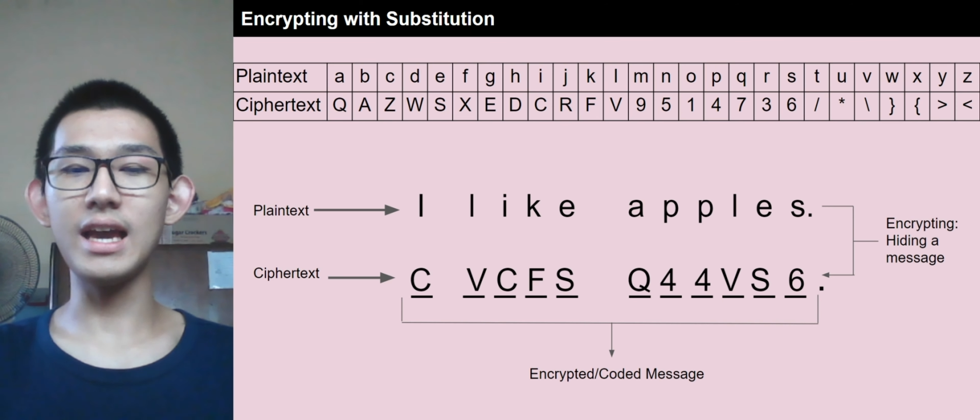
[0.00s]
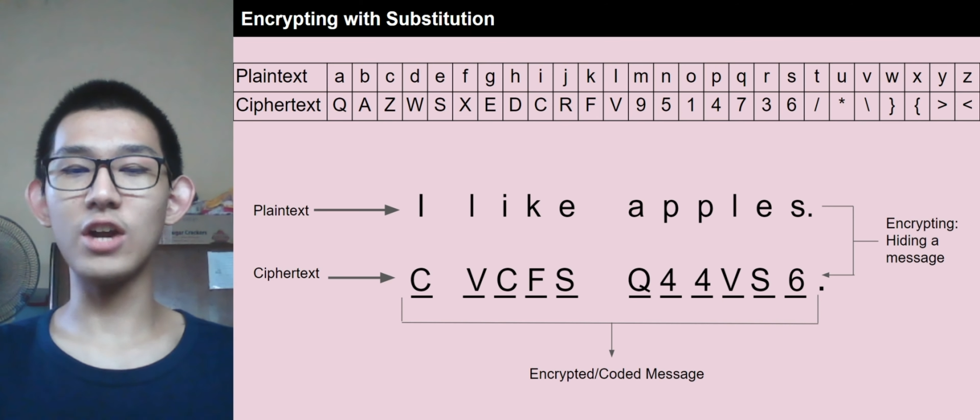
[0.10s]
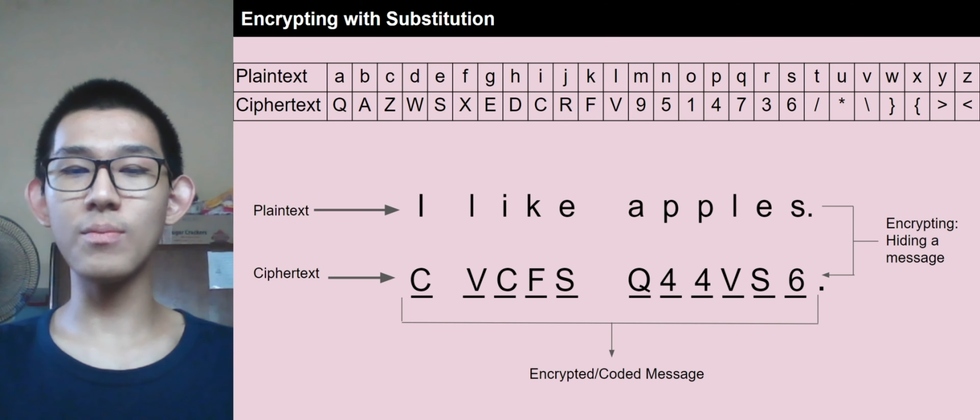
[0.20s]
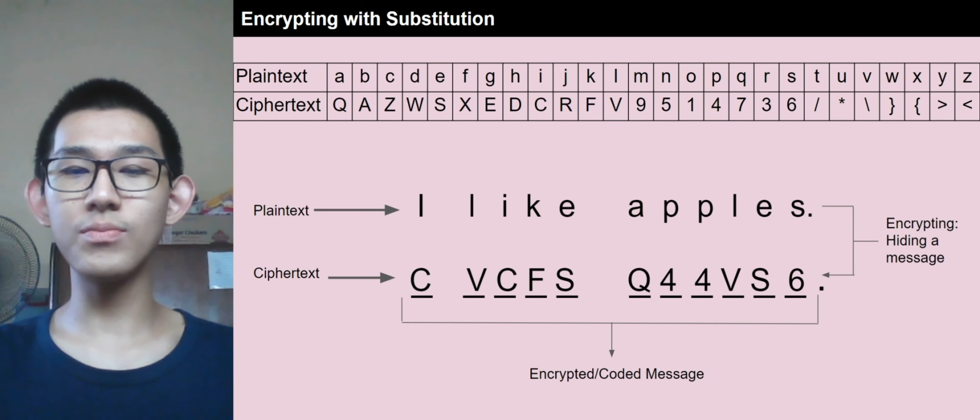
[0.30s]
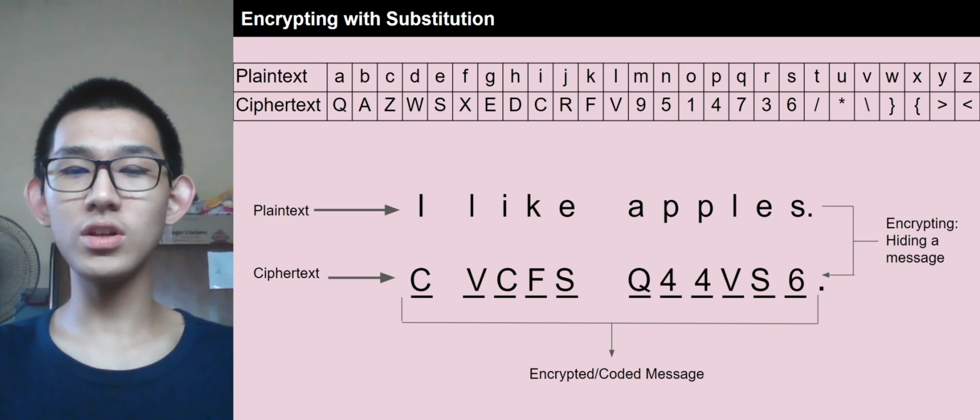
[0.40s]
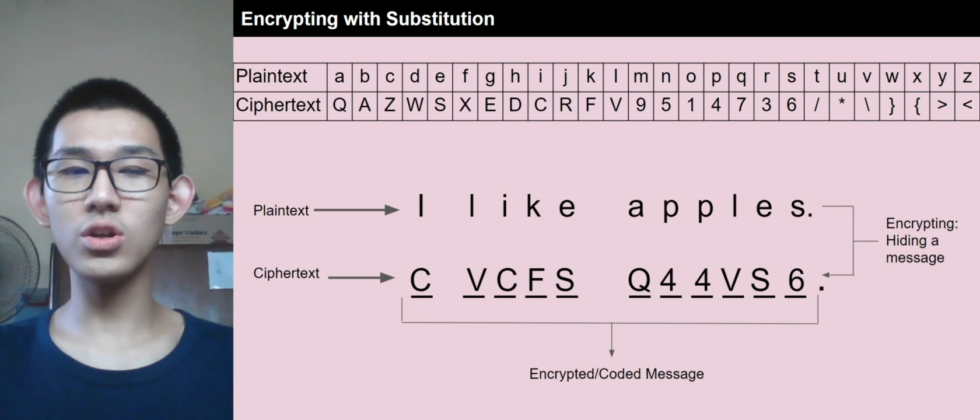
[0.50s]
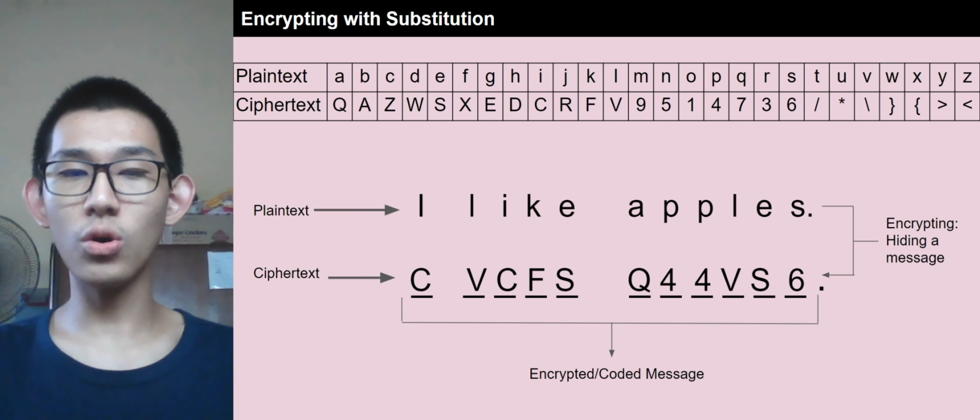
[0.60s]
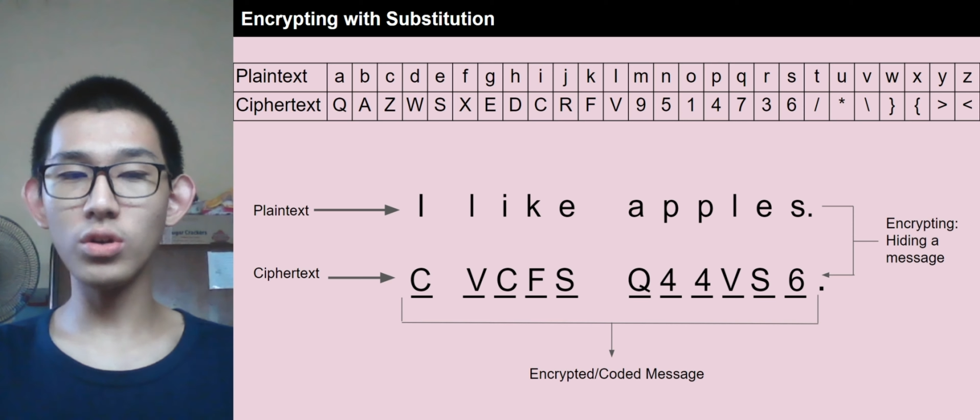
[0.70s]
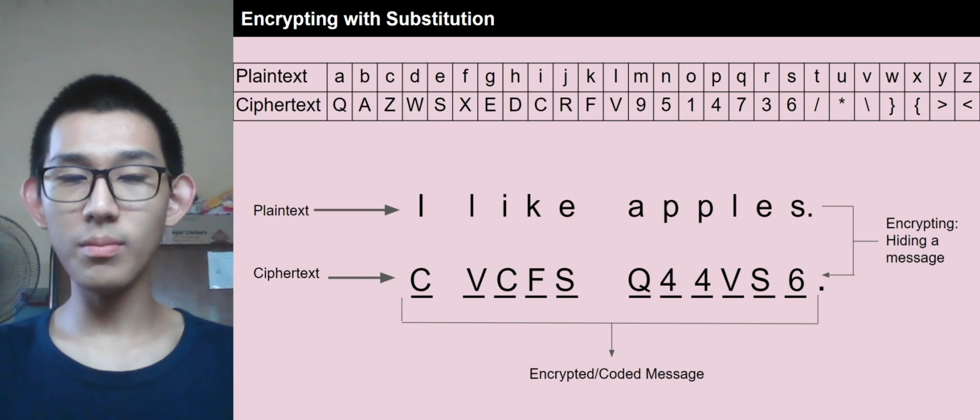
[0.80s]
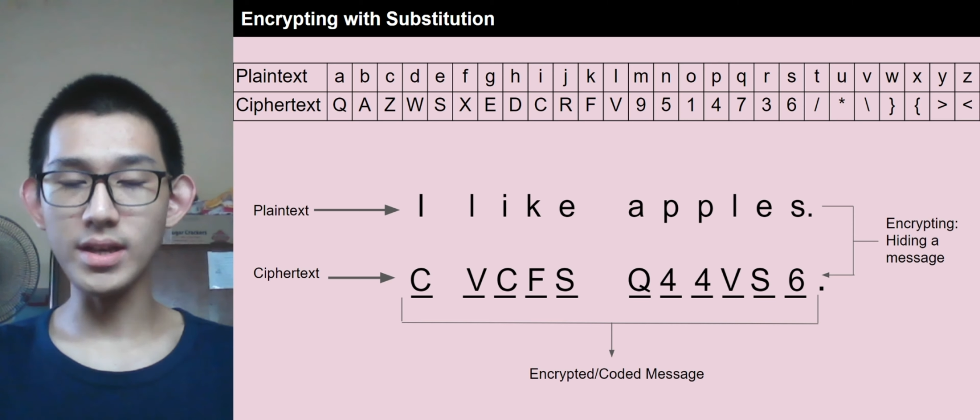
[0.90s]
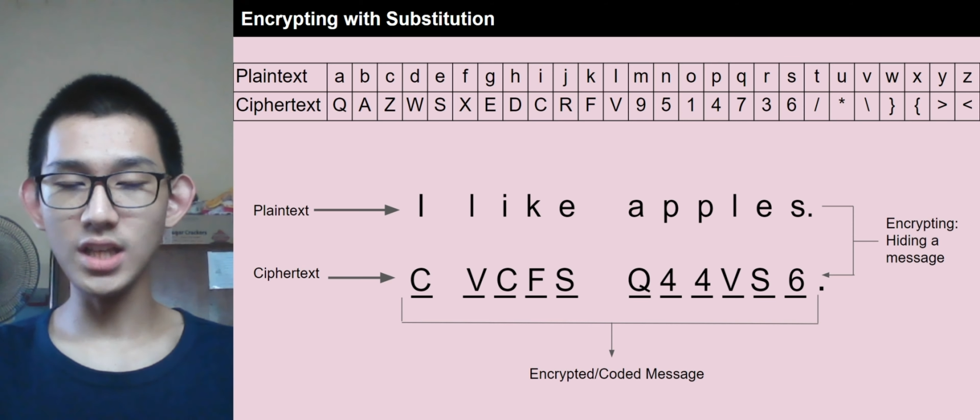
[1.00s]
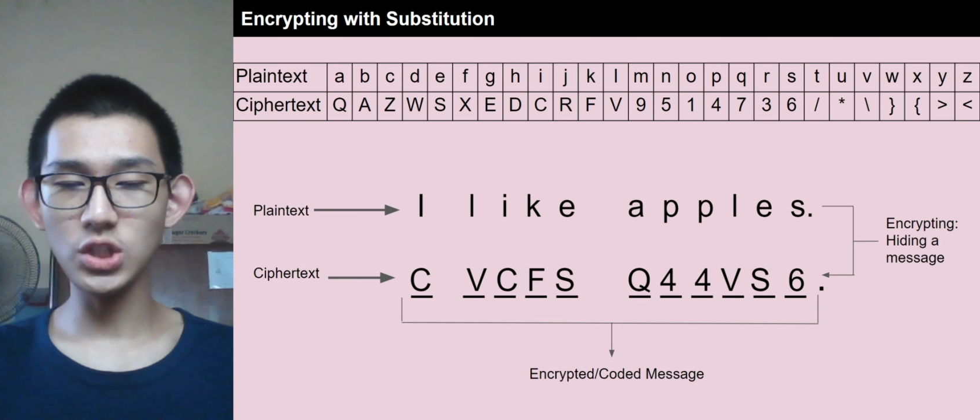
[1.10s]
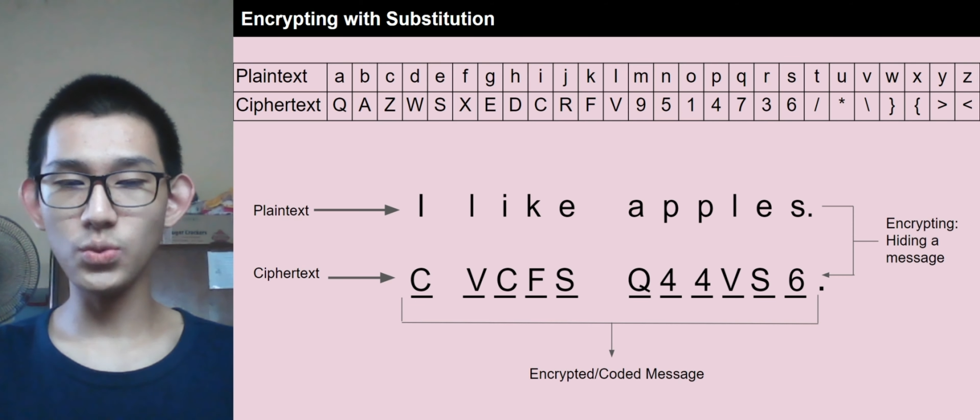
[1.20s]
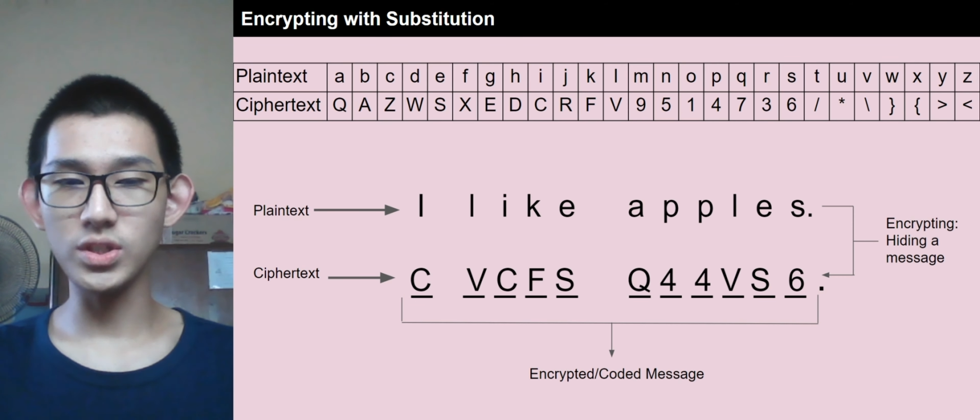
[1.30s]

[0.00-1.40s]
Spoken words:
encrypted coded message,